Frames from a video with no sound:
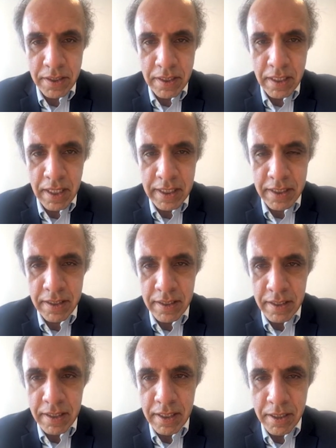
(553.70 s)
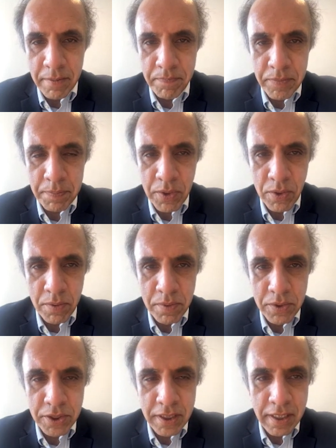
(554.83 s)
like the pure
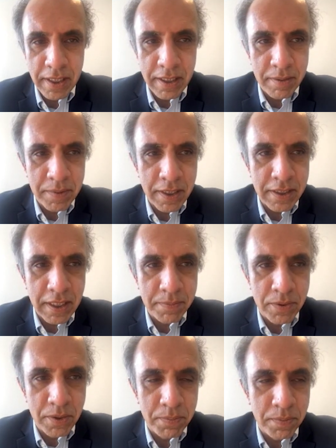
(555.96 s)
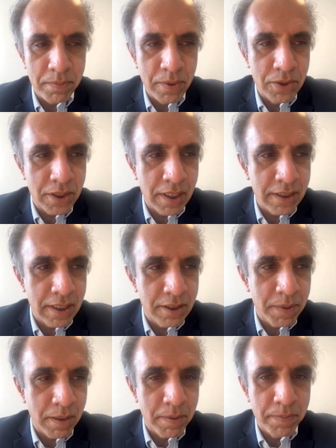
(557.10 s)
blue sky. Blue sky tends
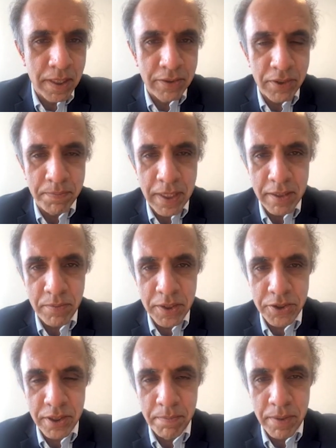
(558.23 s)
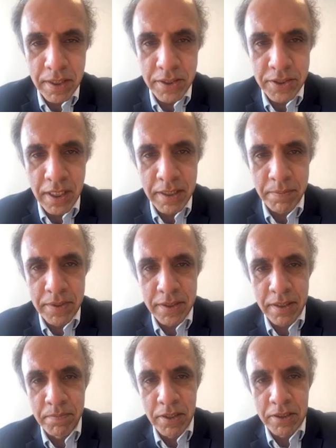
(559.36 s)
to become a binary bet, which some punters like,
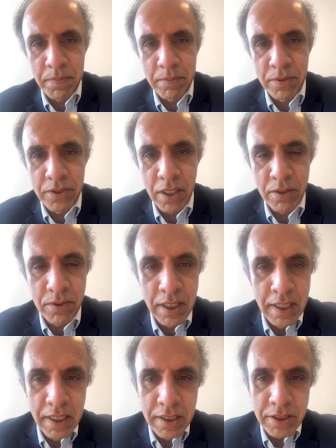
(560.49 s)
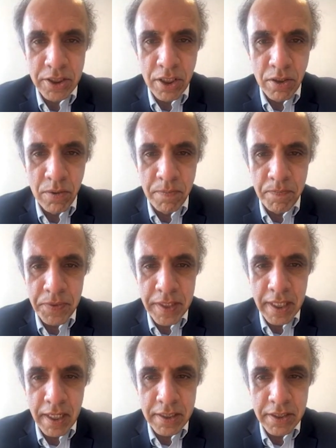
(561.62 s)
but most people don't. So
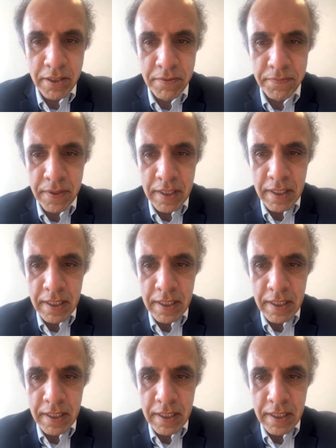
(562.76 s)
the idea of